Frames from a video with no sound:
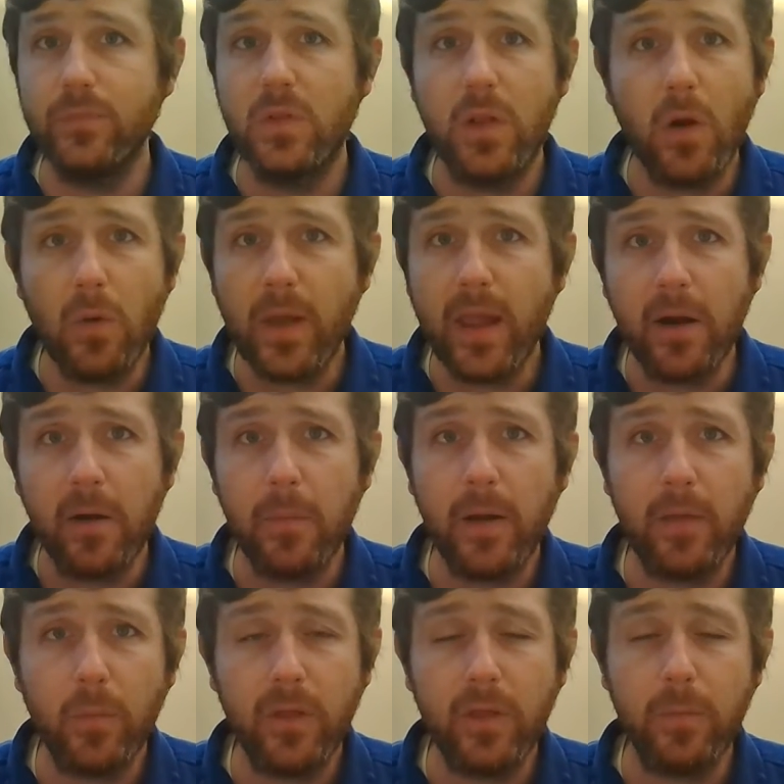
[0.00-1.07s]
don't care
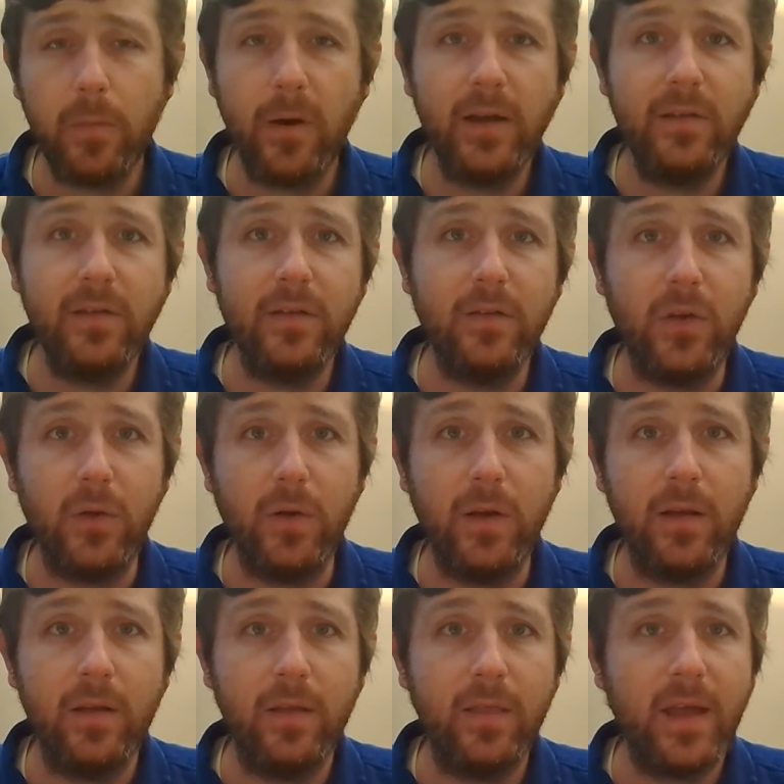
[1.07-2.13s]
about what the price is doing.